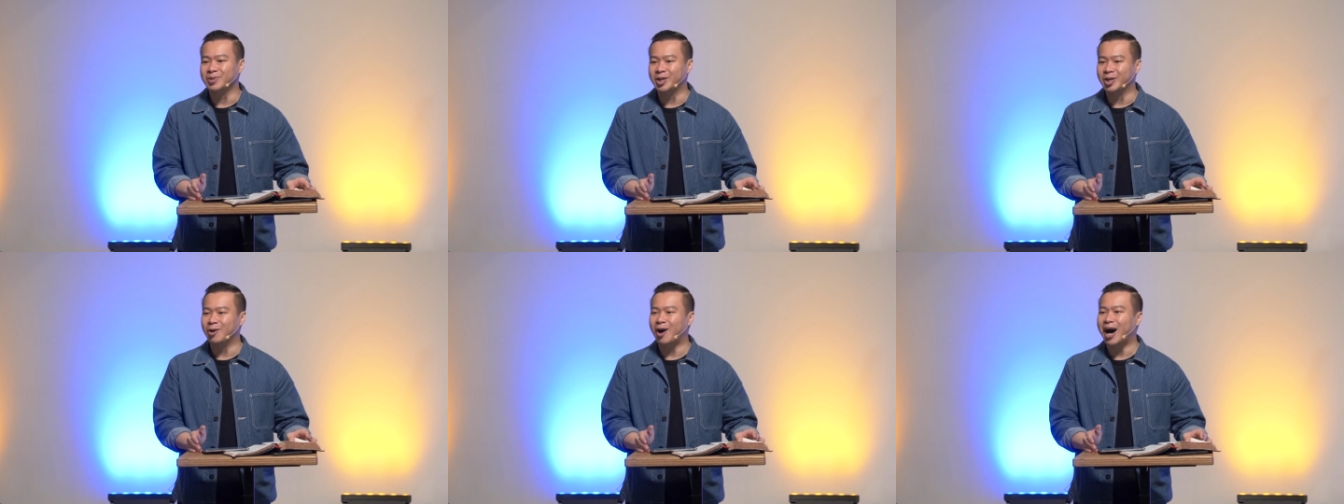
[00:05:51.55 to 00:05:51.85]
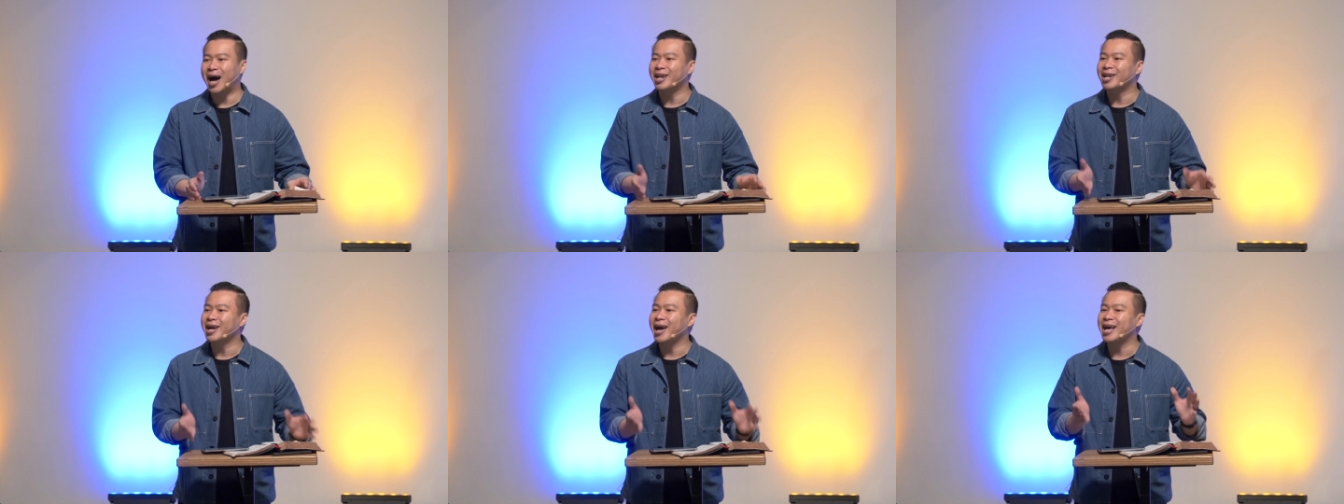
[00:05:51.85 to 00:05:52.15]
you know,
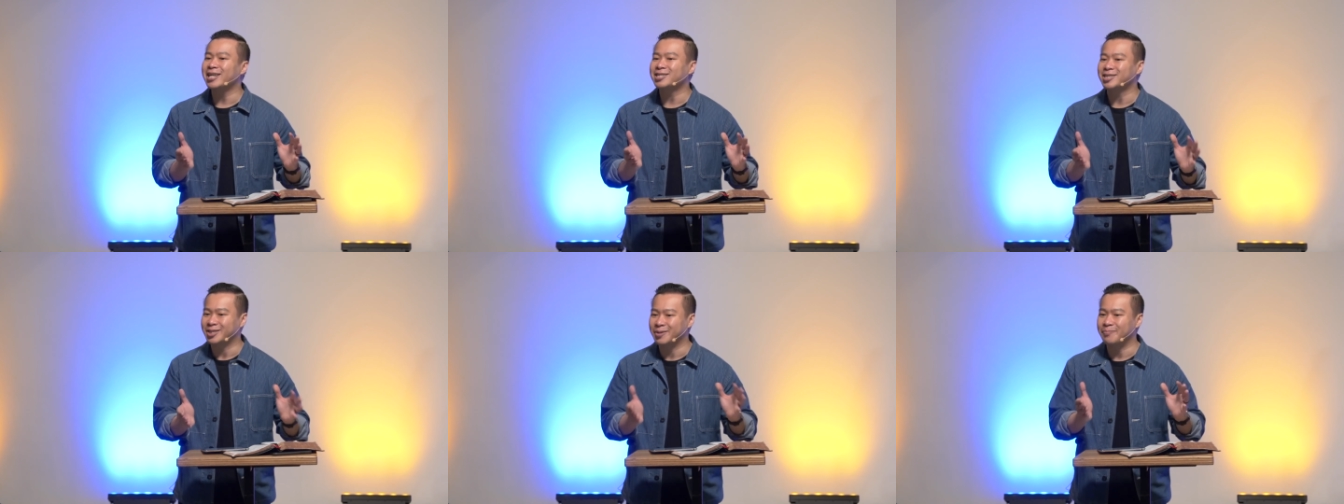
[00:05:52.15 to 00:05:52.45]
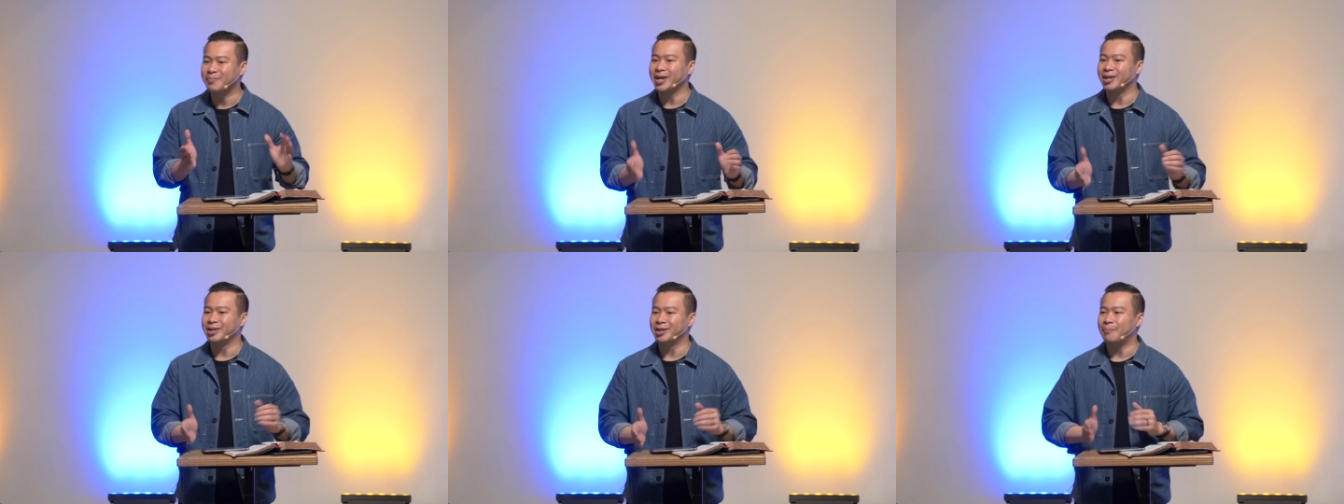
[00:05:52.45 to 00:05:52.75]

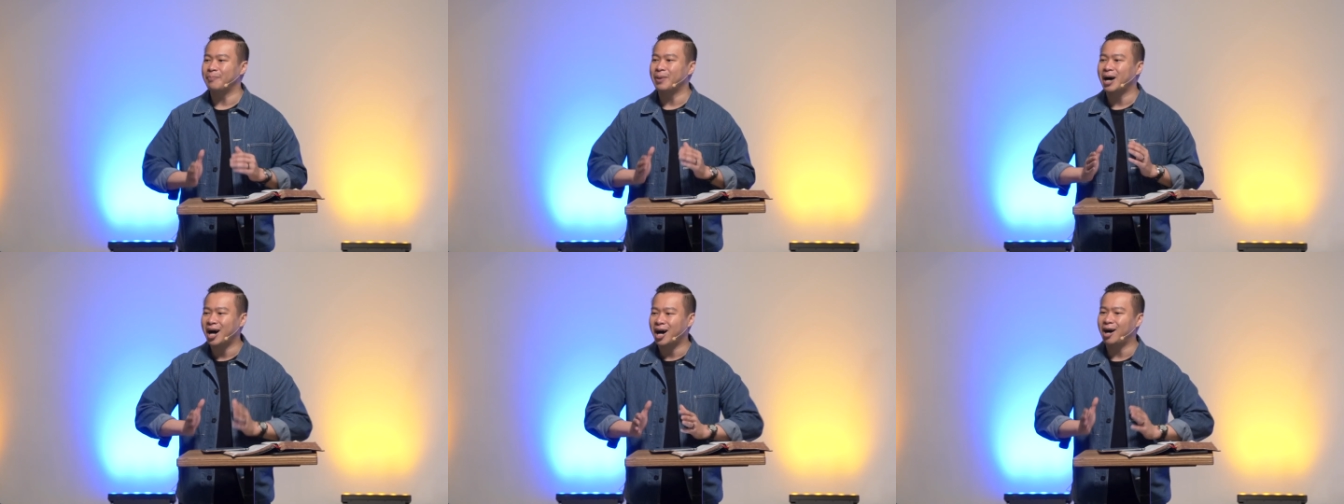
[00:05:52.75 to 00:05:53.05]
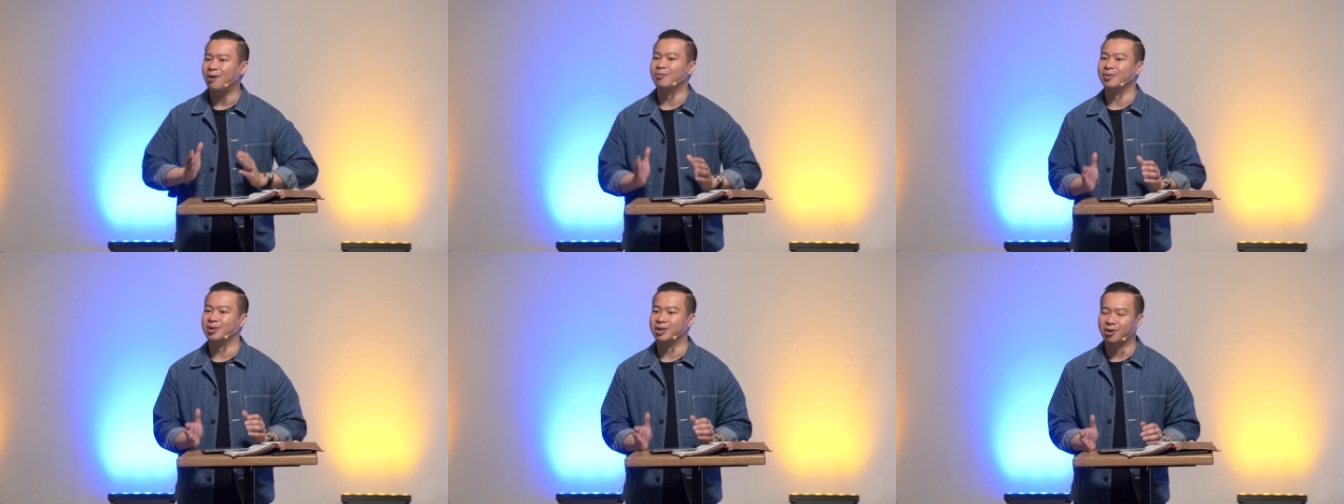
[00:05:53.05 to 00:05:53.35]
underestimate the
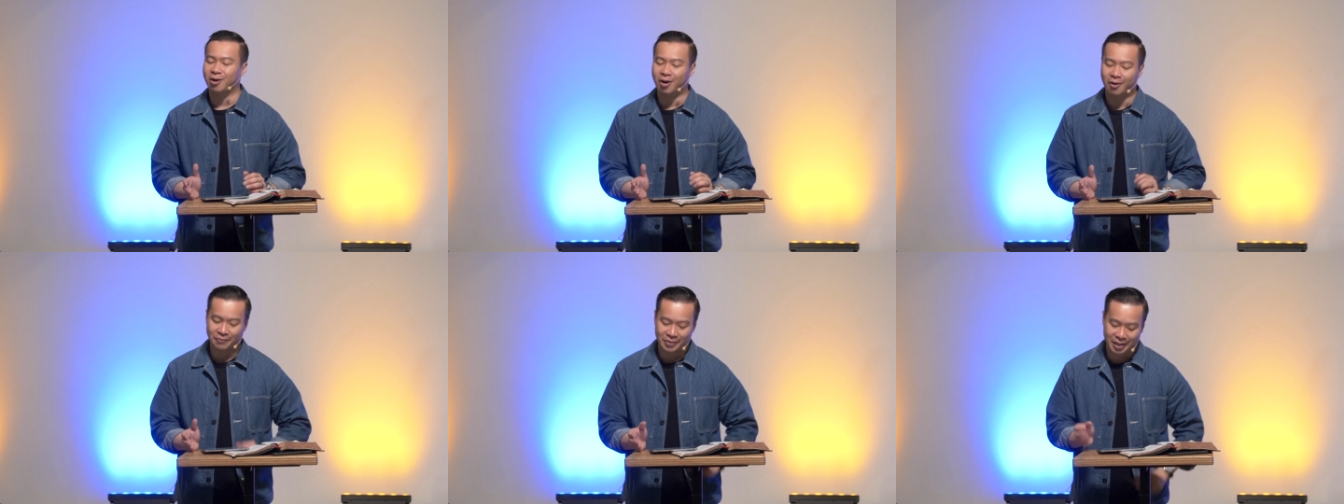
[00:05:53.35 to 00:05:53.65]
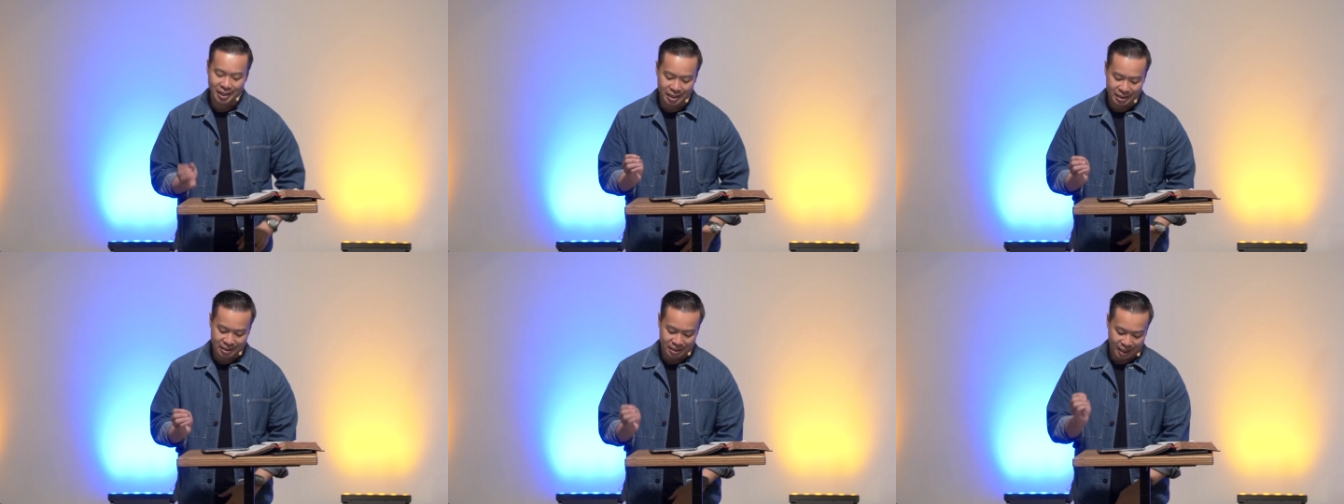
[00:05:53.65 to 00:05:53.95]
power of
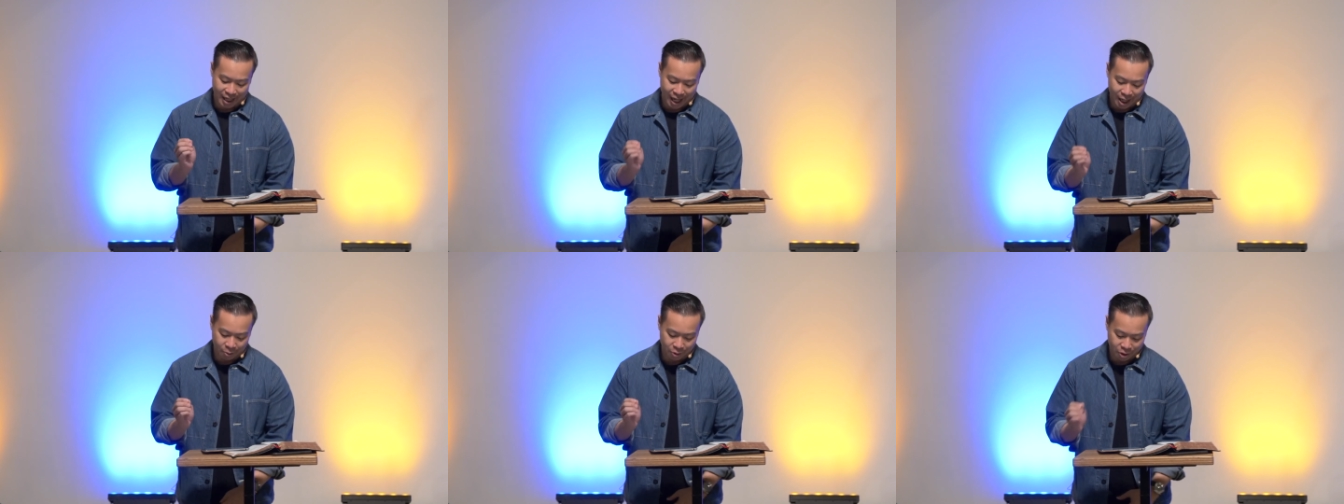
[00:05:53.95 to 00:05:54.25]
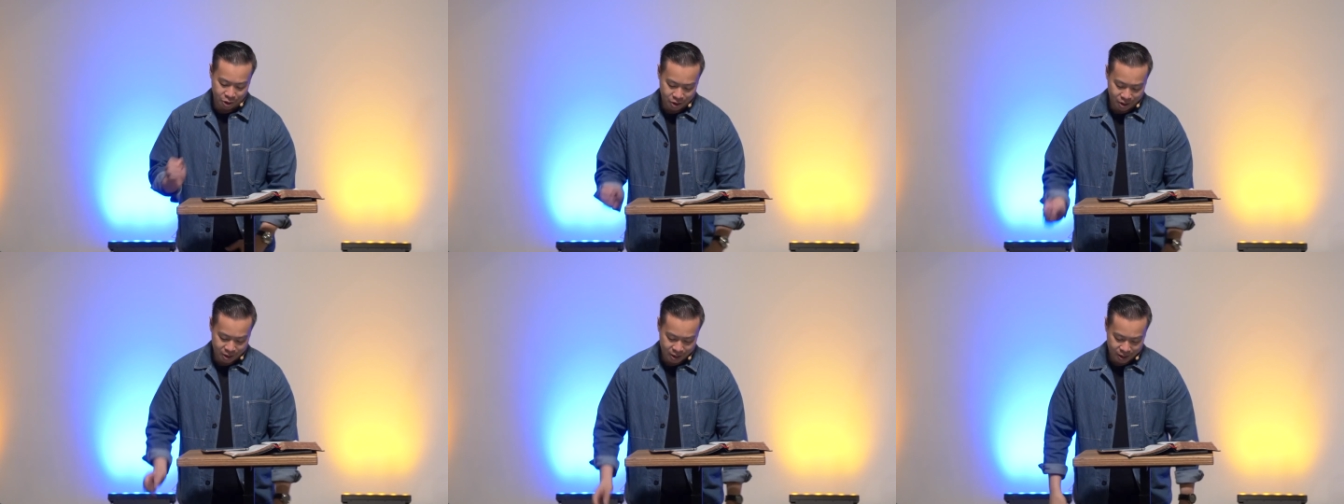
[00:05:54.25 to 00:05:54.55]
these
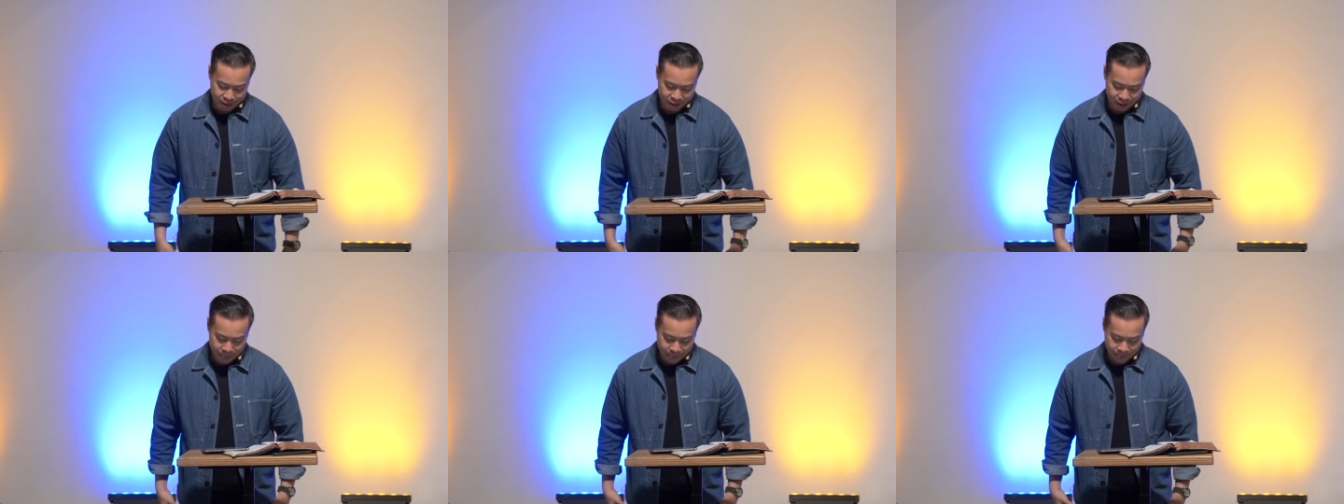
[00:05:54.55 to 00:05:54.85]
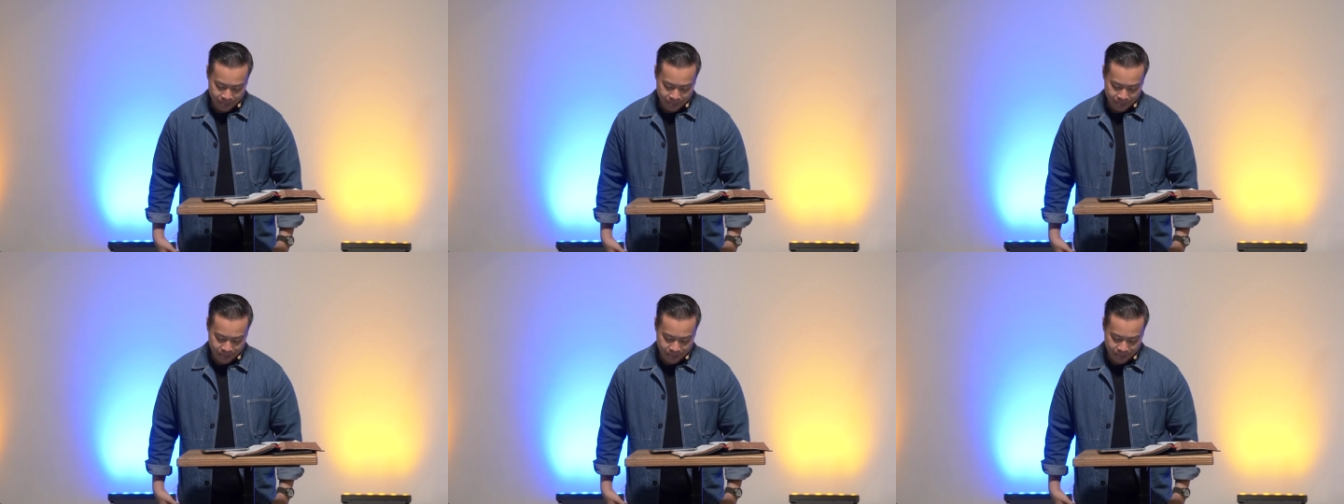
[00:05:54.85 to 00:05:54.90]
languages.